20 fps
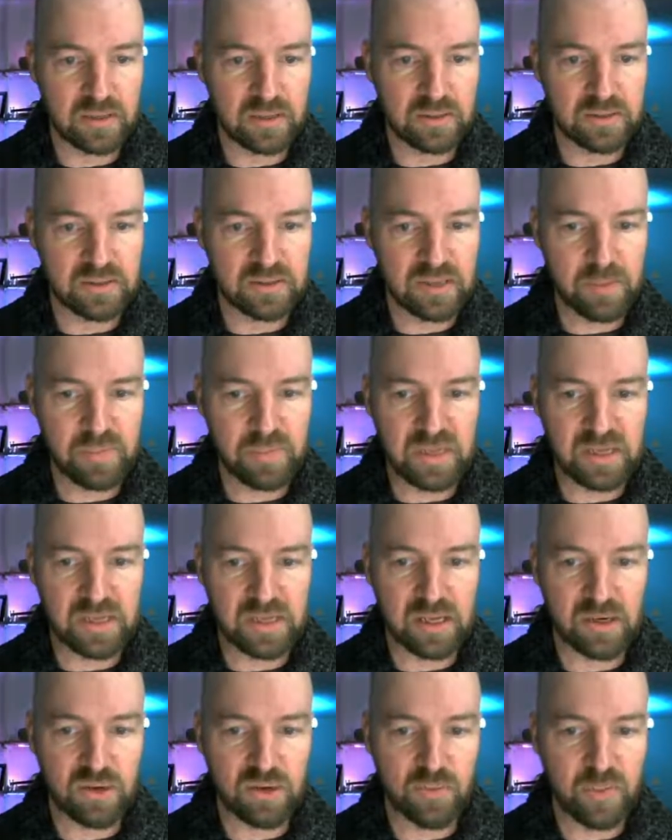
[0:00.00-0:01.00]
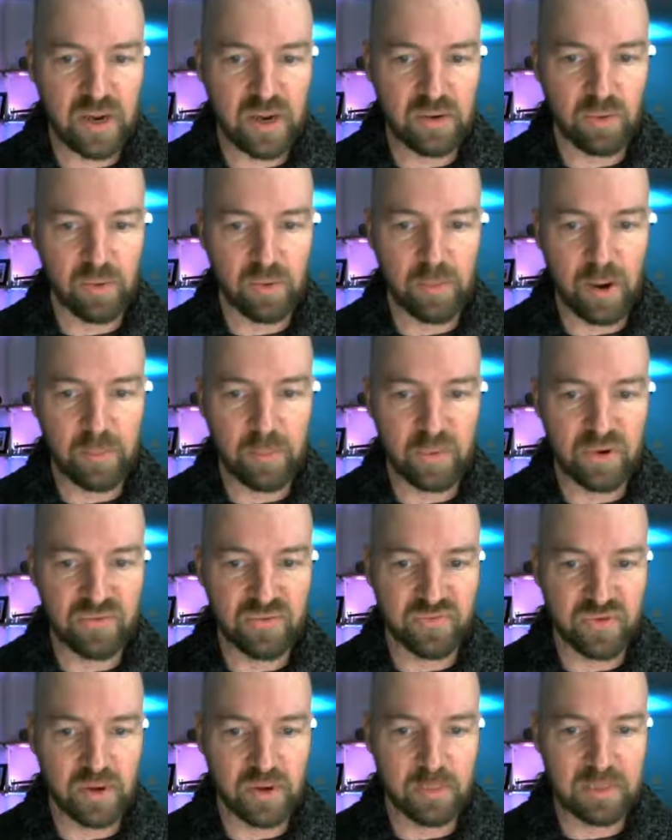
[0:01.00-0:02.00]
something that you may remember
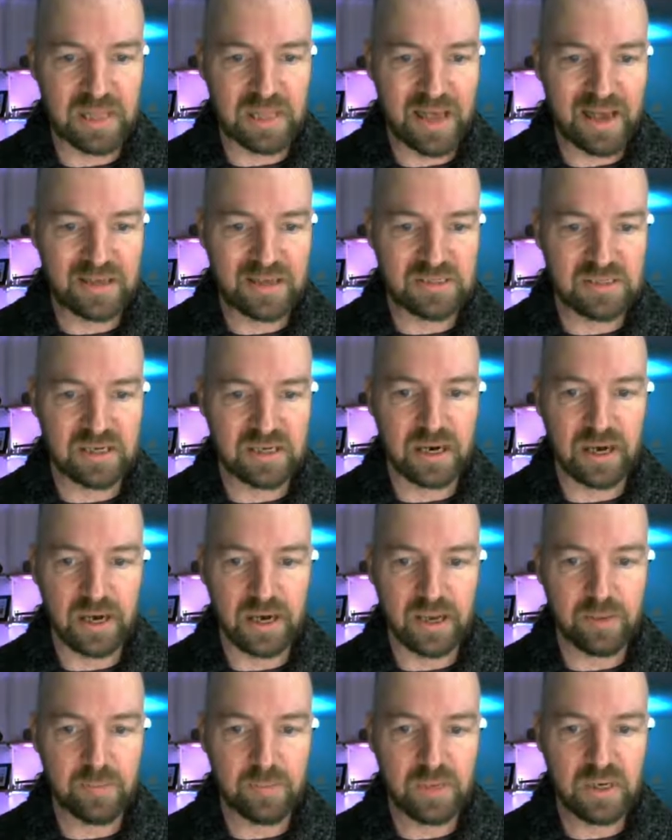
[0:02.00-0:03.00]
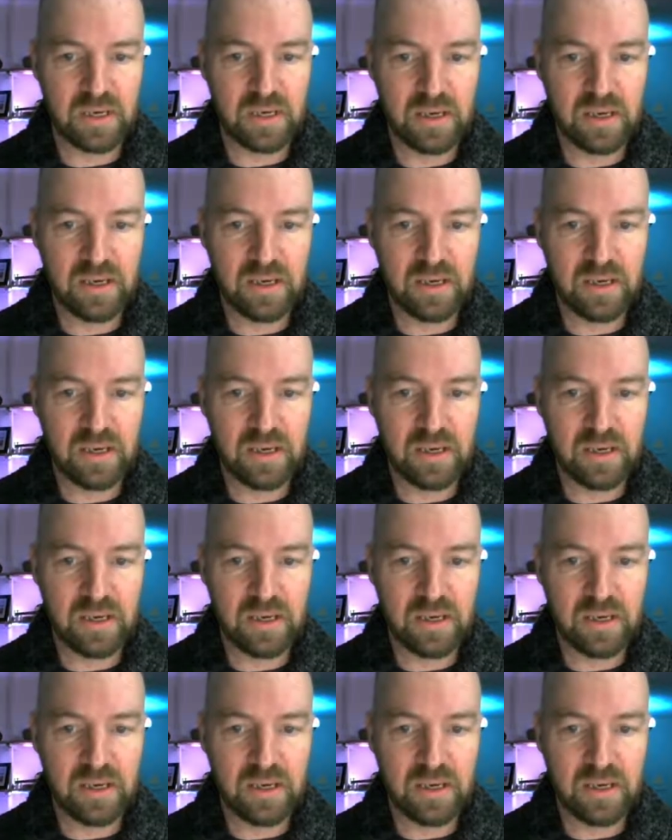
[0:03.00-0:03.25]
from last time